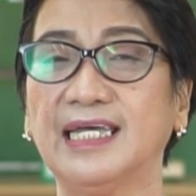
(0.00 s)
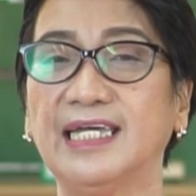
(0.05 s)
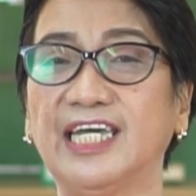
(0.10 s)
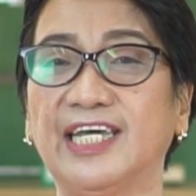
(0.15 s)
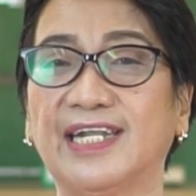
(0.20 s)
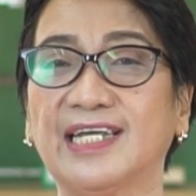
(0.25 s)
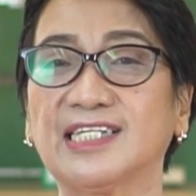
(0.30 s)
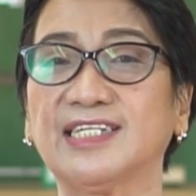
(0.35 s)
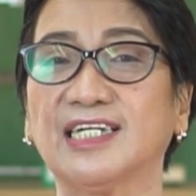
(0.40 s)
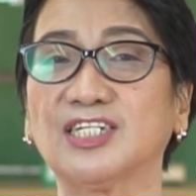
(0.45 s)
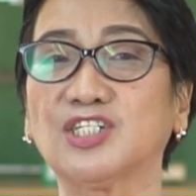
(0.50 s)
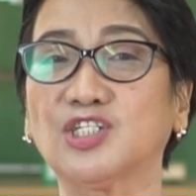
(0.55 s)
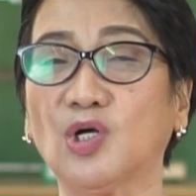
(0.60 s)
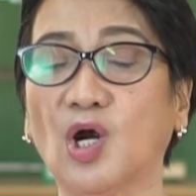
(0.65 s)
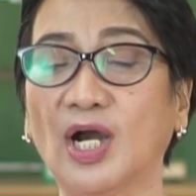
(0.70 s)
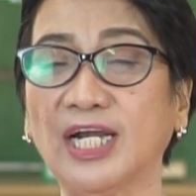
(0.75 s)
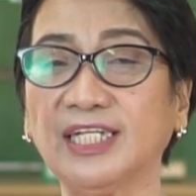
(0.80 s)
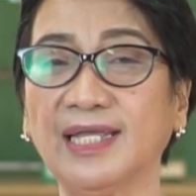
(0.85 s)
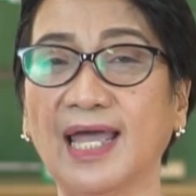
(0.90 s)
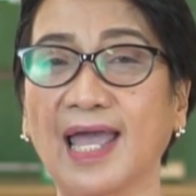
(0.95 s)
It is a
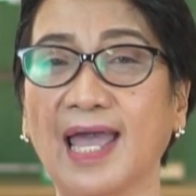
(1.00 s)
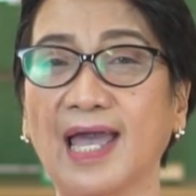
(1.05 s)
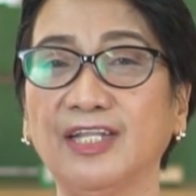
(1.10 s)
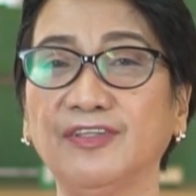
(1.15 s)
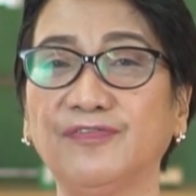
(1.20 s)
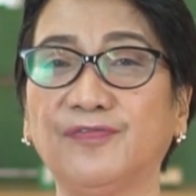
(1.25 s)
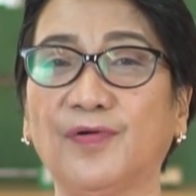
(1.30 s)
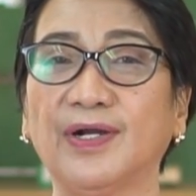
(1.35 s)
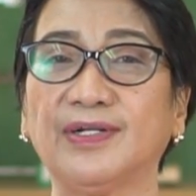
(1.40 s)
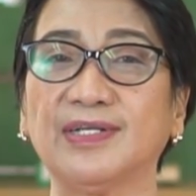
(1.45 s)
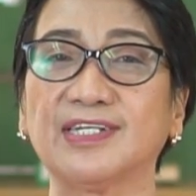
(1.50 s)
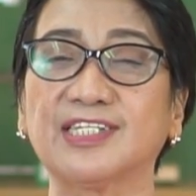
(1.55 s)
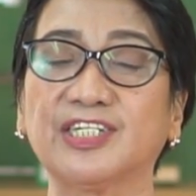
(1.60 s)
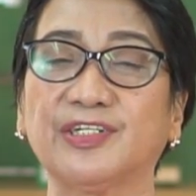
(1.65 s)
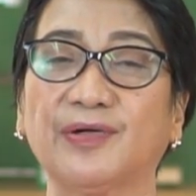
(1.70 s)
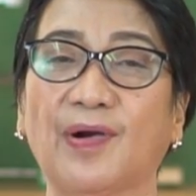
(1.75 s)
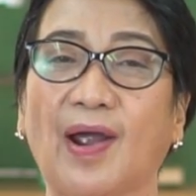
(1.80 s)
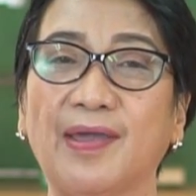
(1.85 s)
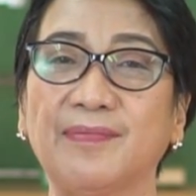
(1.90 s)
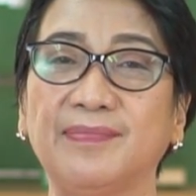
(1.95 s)
shorthand for
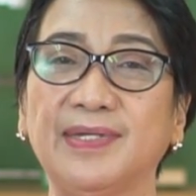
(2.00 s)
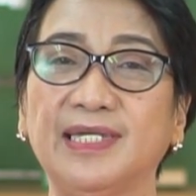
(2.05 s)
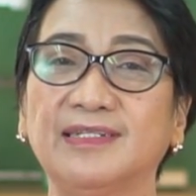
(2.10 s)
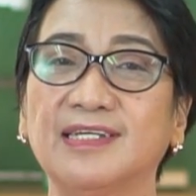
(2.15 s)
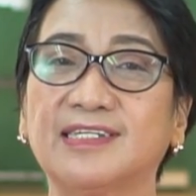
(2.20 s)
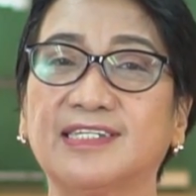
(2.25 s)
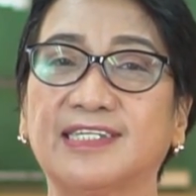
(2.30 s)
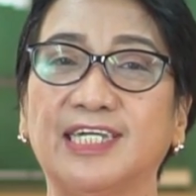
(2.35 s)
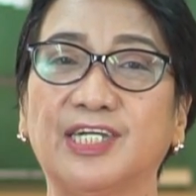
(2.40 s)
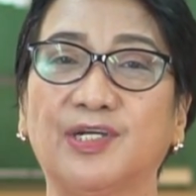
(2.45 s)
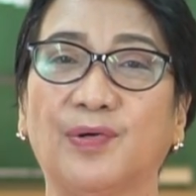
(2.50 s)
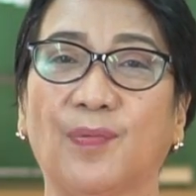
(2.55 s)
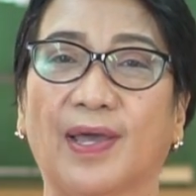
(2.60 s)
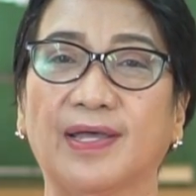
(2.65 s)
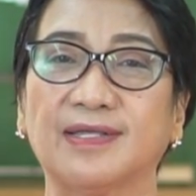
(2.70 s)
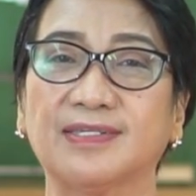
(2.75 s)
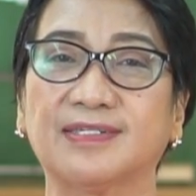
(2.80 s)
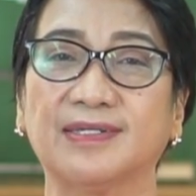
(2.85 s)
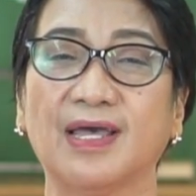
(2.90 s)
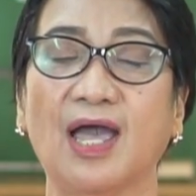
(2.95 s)
describing the
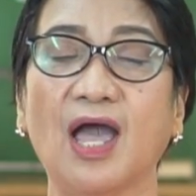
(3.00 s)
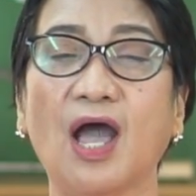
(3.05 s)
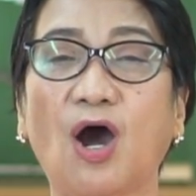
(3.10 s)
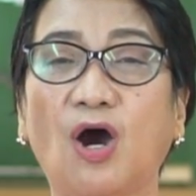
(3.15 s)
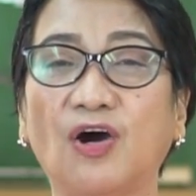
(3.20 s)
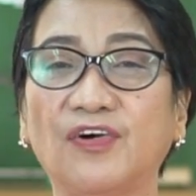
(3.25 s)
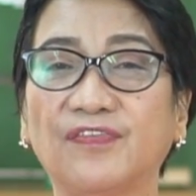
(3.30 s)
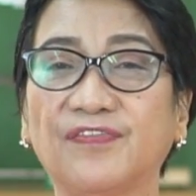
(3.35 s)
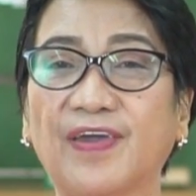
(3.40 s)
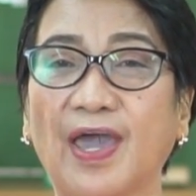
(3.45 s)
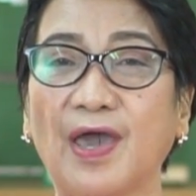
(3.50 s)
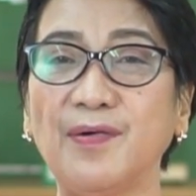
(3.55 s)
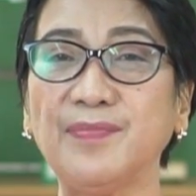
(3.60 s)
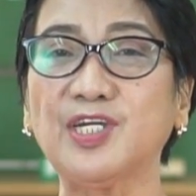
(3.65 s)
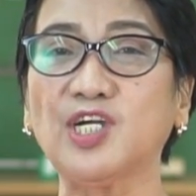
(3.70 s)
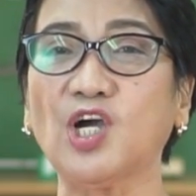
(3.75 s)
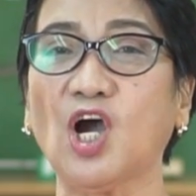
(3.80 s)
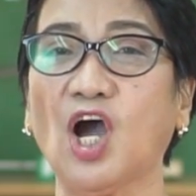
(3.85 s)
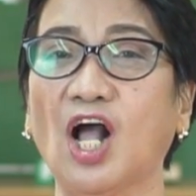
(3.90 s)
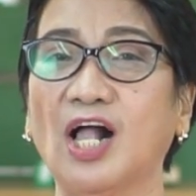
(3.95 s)
sequence of
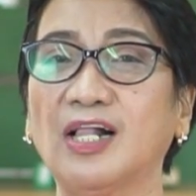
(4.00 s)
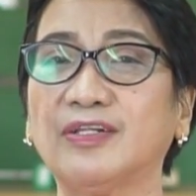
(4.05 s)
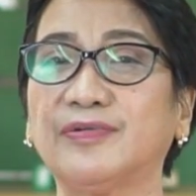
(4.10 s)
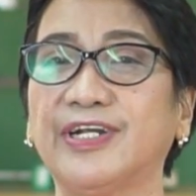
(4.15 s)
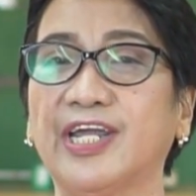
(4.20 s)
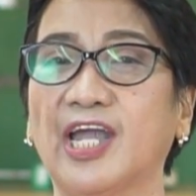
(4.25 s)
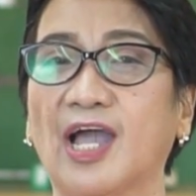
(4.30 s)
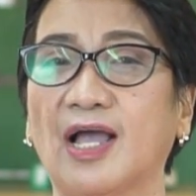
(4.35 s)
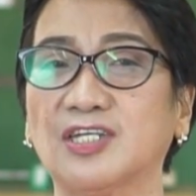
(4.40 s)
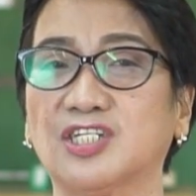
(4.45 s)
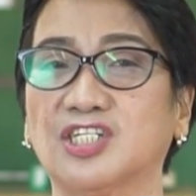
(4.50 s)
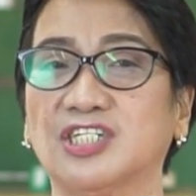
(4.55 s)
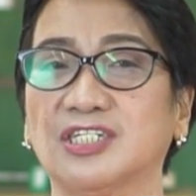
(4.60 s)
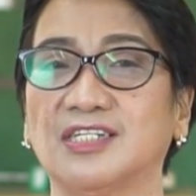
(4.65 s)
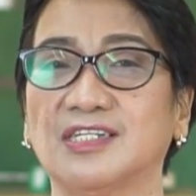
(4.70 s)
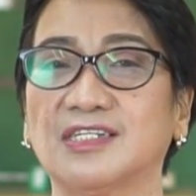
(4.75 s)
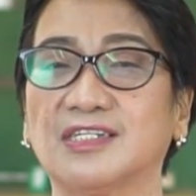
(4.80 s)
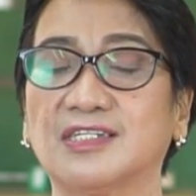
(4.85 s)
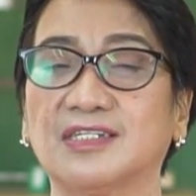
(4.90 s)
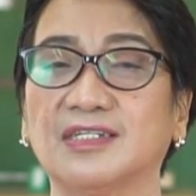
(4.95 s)
chemical
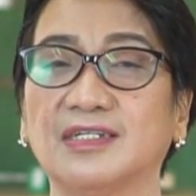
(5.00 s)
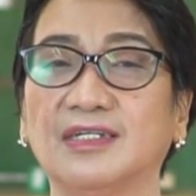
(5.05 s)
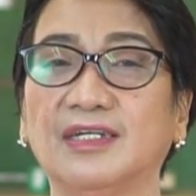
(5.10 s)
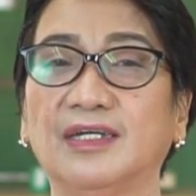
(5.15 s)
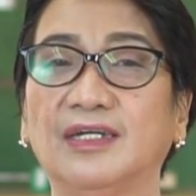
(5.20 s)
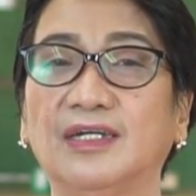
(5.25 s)
reactions.